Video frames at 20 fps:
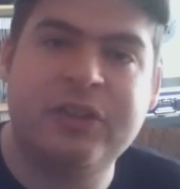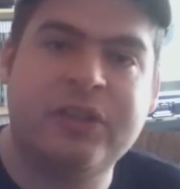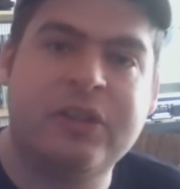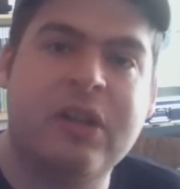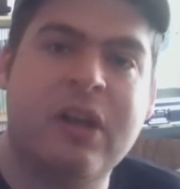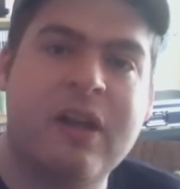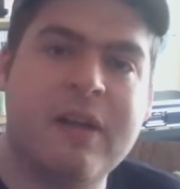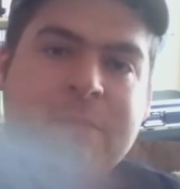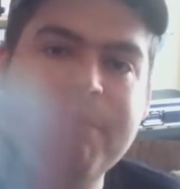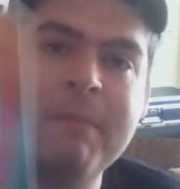
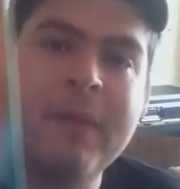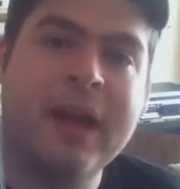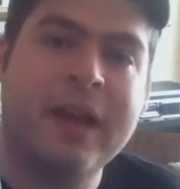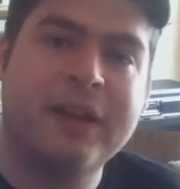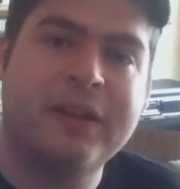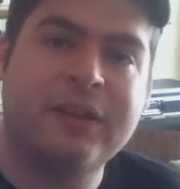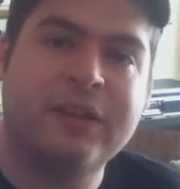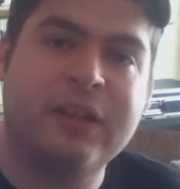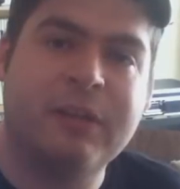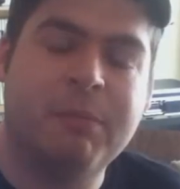just got him
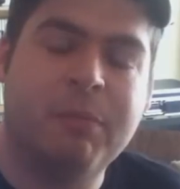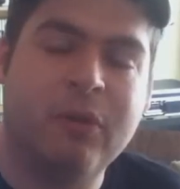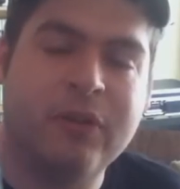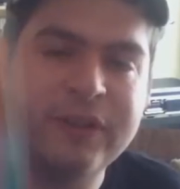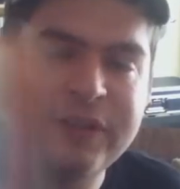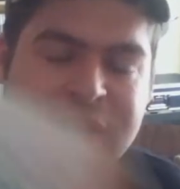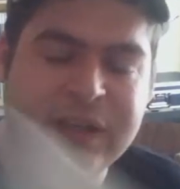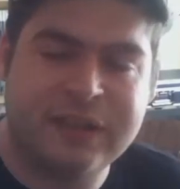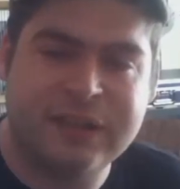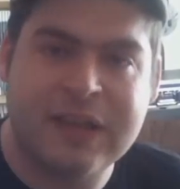Microsoft
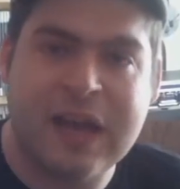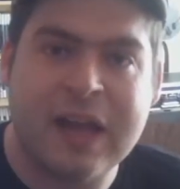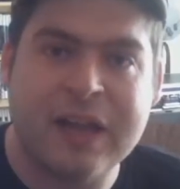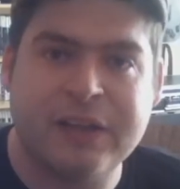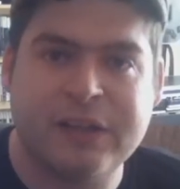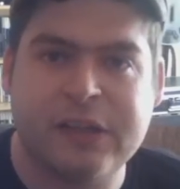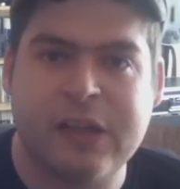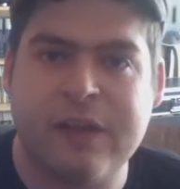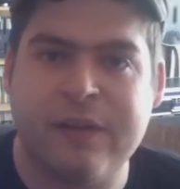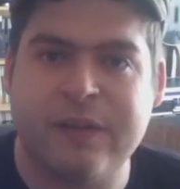points, he's
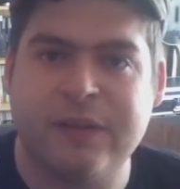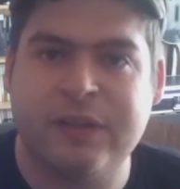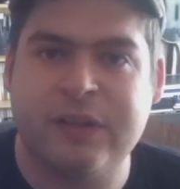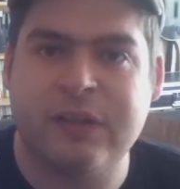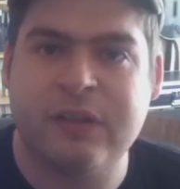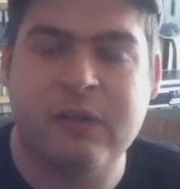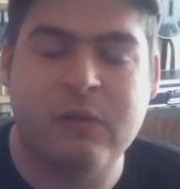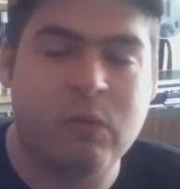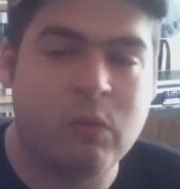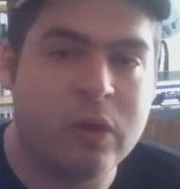starting to go
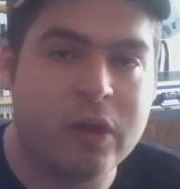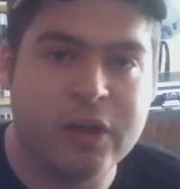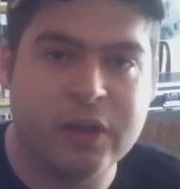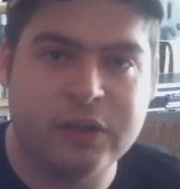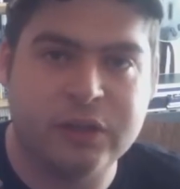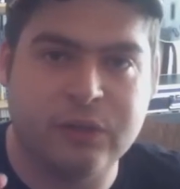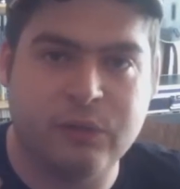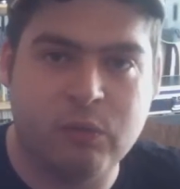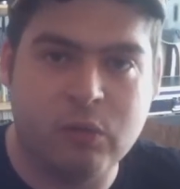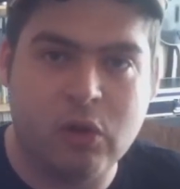into the
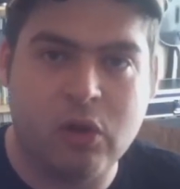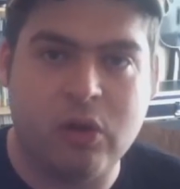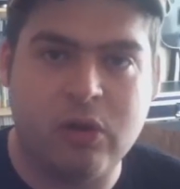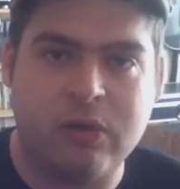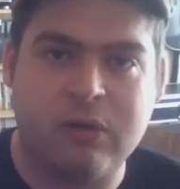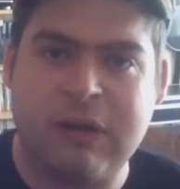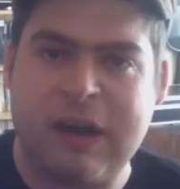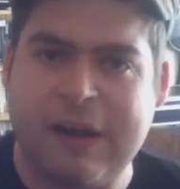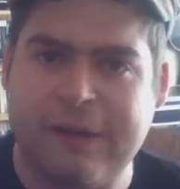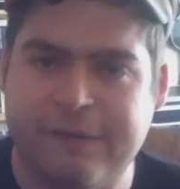World of
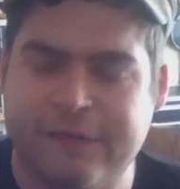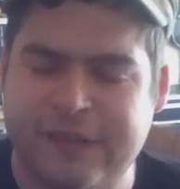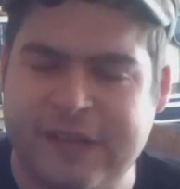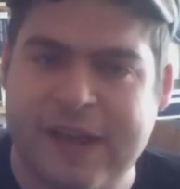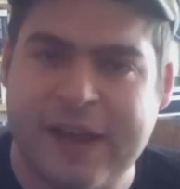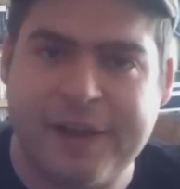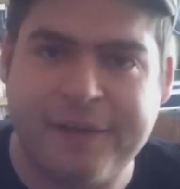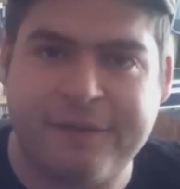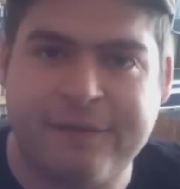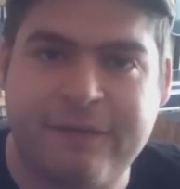Warcraft
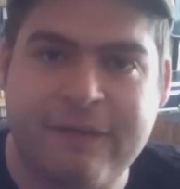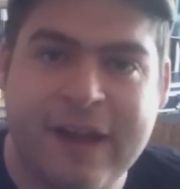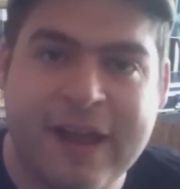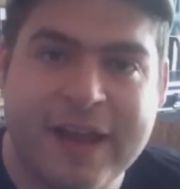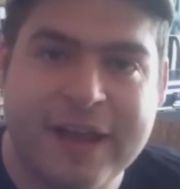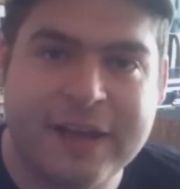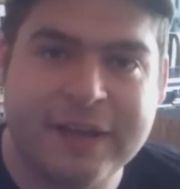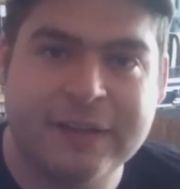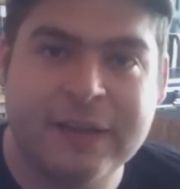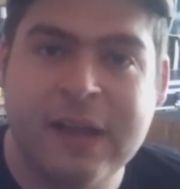type
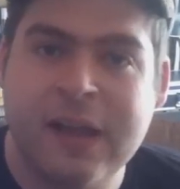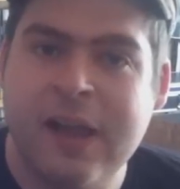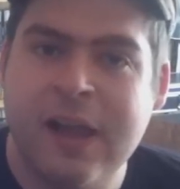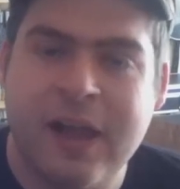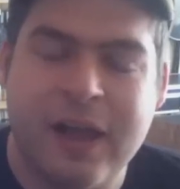phrase.